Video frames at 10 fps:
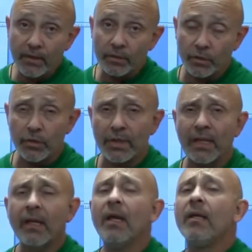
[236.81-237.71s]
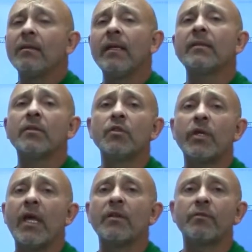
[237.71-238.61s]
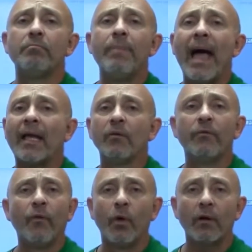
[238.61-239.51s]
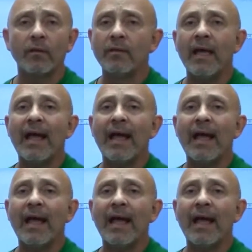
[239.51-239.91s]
So you see, things can change back and forth. Not